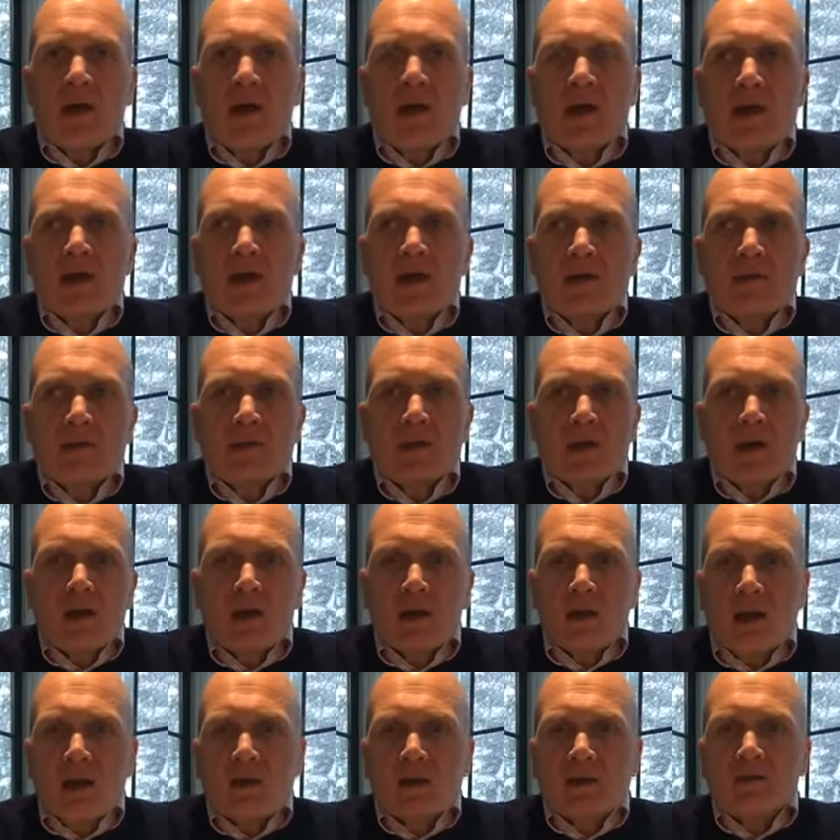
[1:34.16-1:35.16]
And a
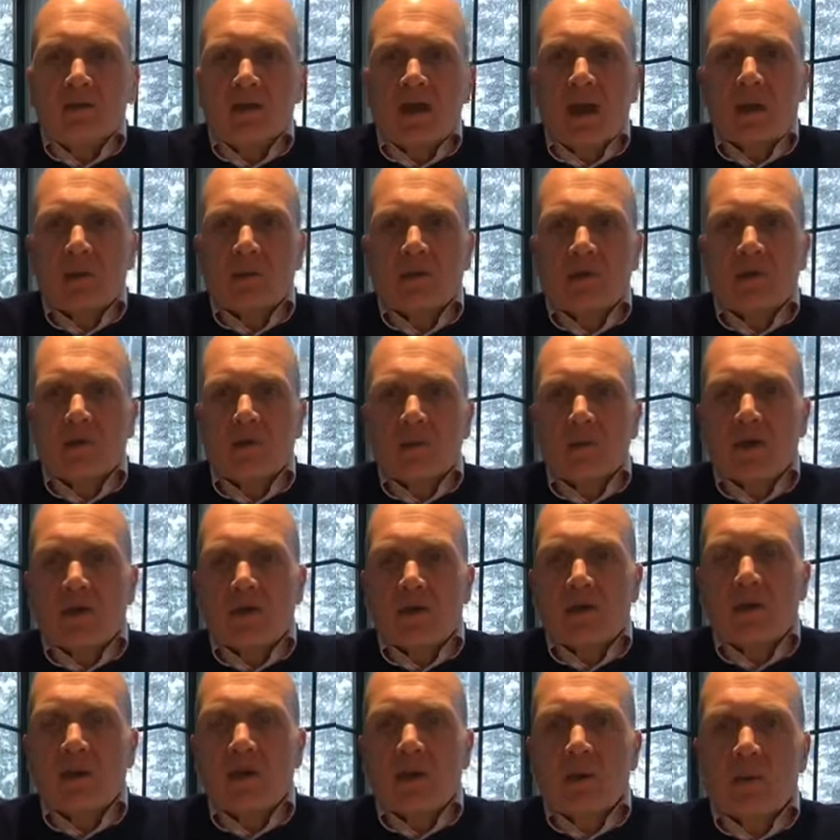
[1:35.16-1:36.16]
lot of times when I
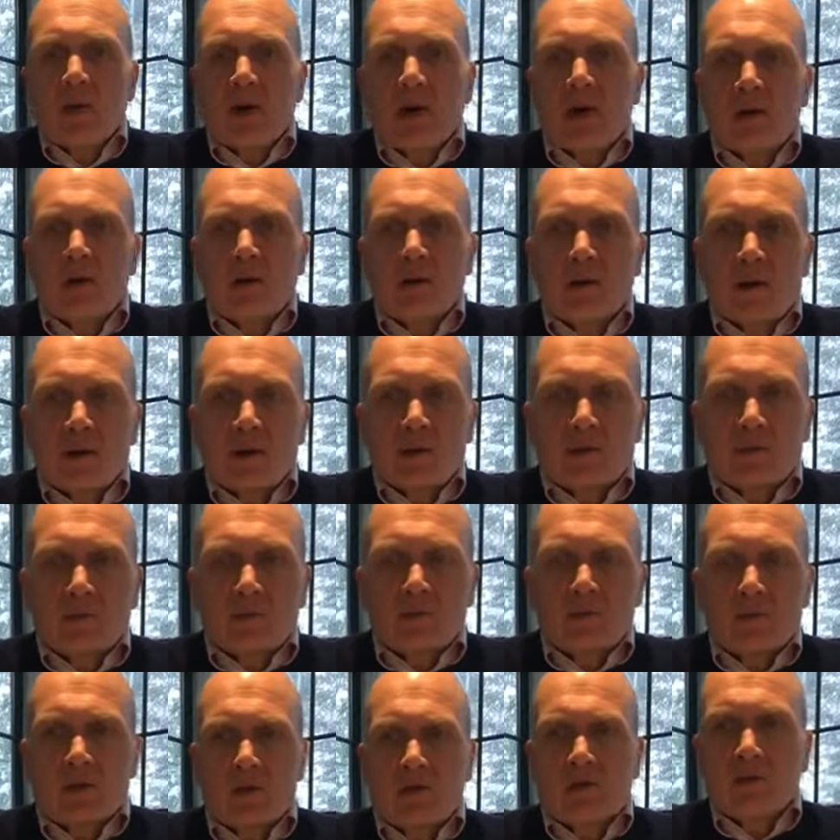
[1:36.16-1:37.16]
think about
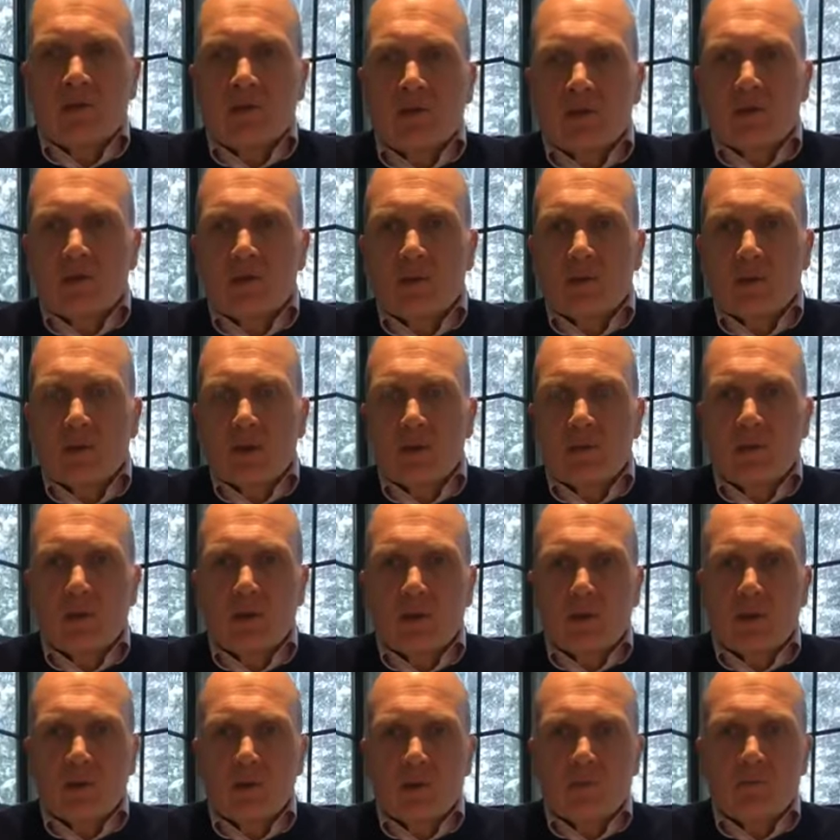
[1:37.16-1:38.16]
teaching this to
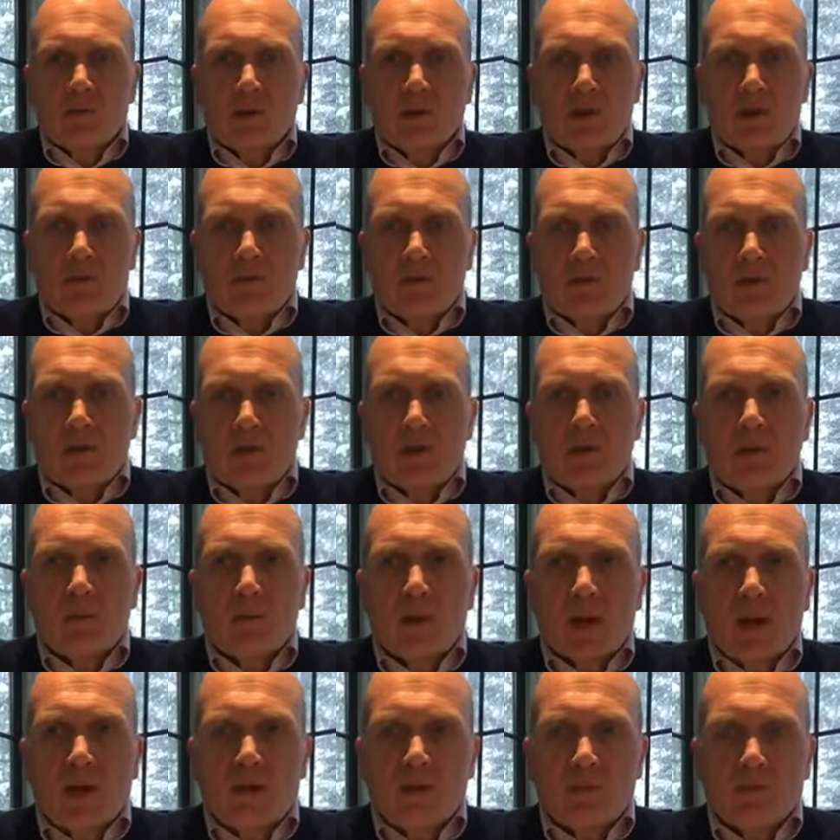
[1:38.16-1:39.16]
people, if you think
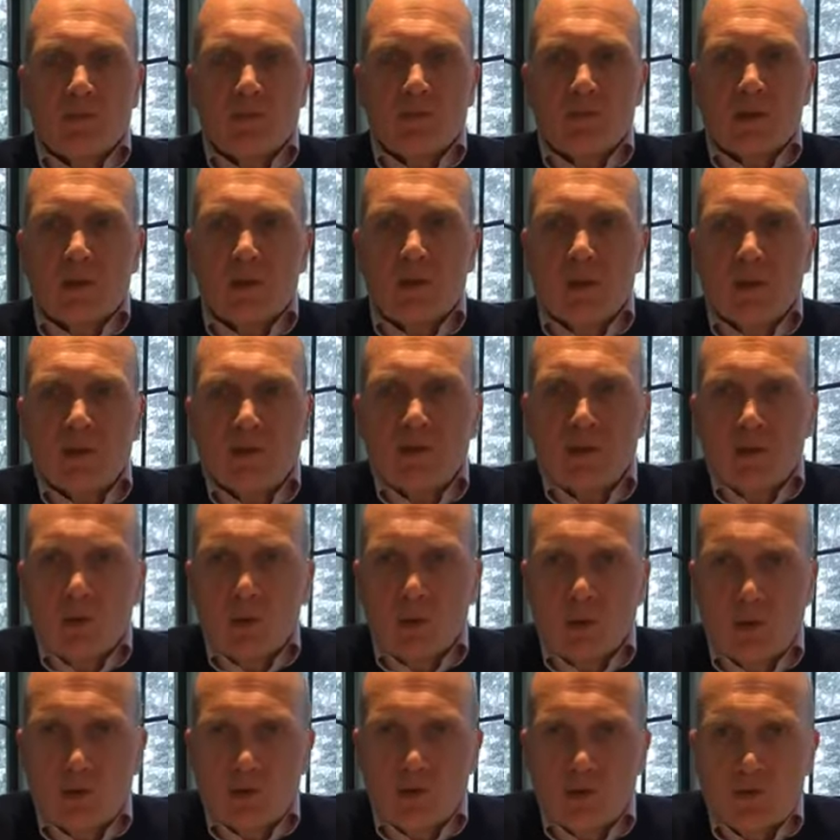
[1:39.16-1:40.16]
about in the
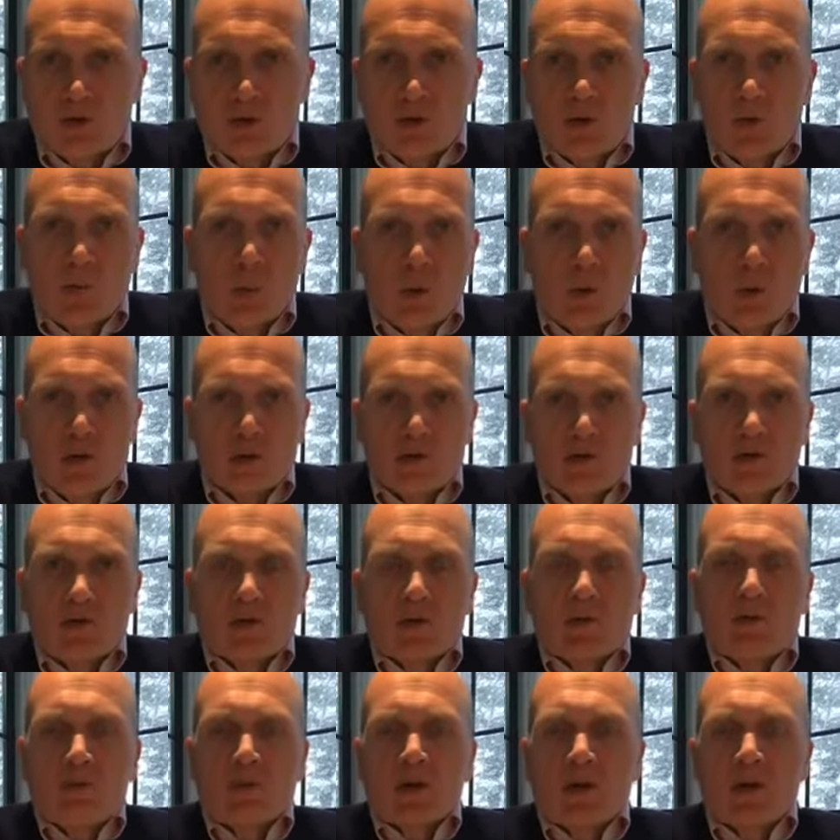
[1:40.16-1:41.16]
world of
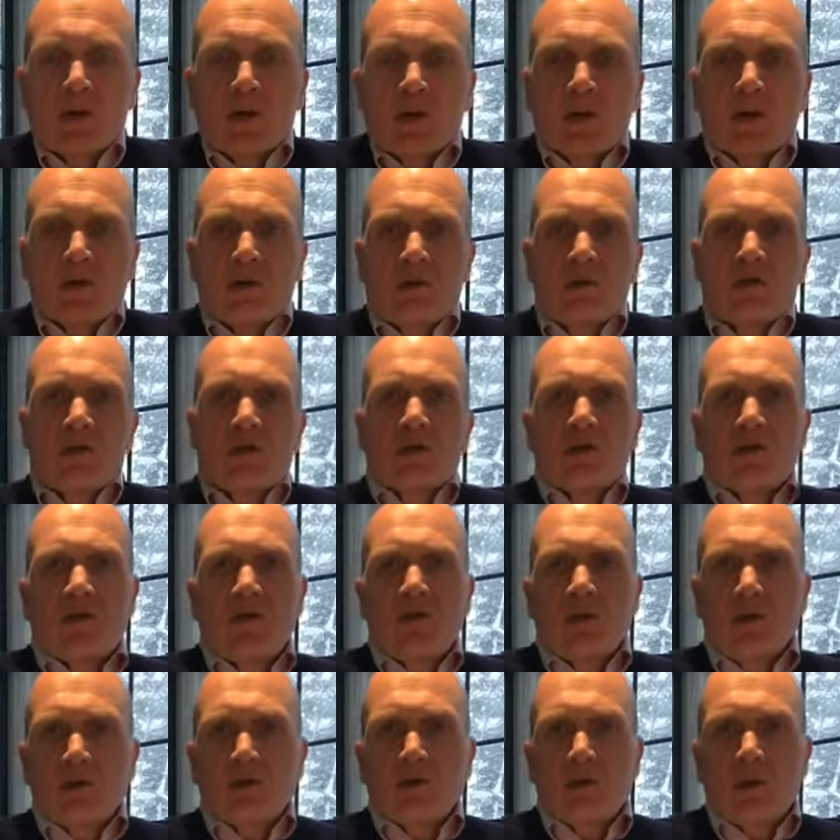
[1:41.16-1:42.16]
sports, there's this
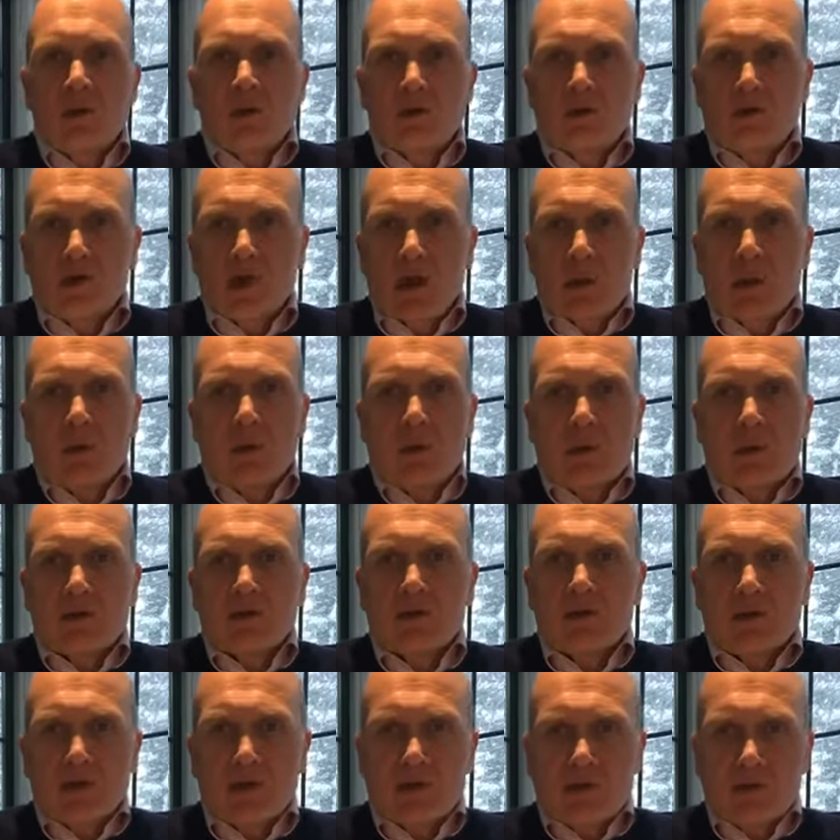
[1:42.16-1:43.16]
field called
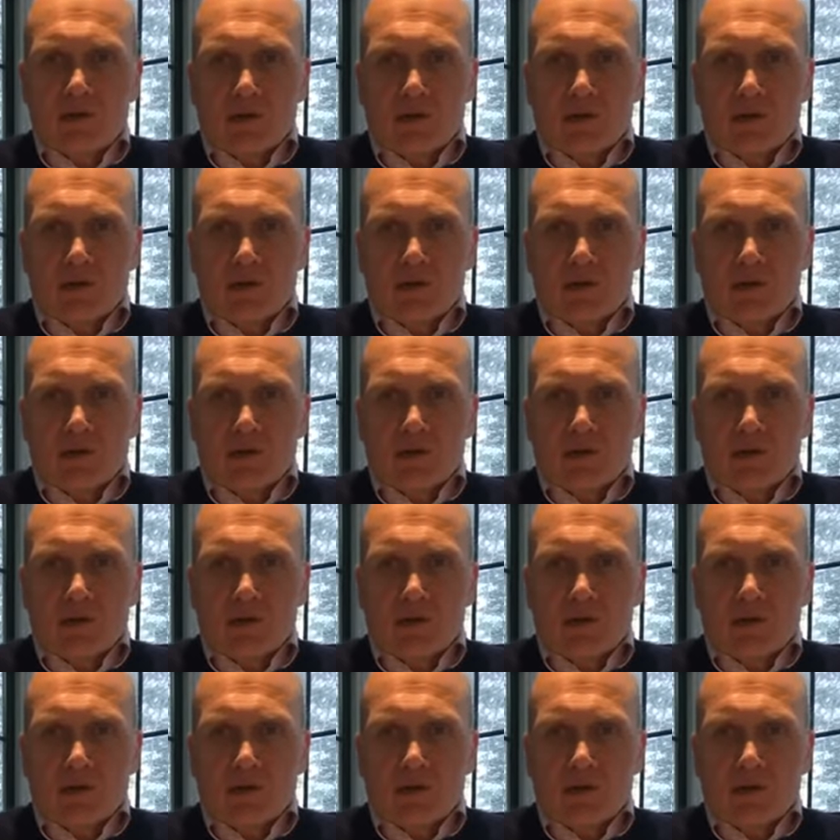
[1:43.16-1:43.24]
sabermetrics.